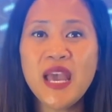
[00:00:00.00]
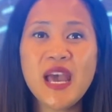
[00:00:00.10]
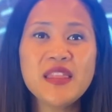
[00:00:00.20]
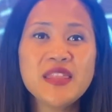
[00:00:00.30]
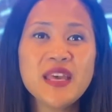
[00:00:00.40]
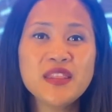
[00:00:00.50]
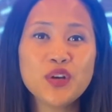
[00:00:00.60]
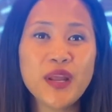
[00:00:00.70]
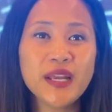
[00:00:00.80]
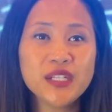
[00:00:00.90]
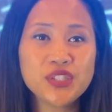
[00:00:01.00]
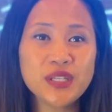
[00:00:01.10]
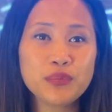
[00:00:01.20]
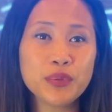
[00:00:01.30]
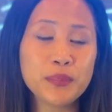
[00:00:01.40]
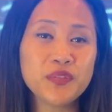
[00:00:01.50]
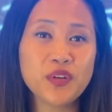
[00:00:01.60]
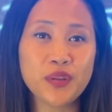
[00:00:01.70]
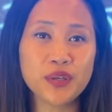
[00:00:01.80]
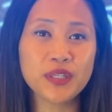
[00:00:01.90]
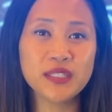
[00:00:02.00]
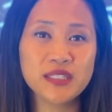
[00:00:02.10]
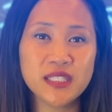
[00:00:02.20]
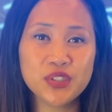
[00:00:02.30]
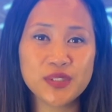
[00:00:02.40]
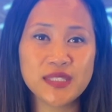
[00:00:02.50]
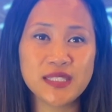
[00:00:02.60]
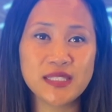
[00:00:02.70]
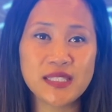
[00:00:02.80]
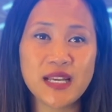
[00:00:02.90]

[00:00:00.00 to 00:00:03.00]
and then their agent removed all their contingencies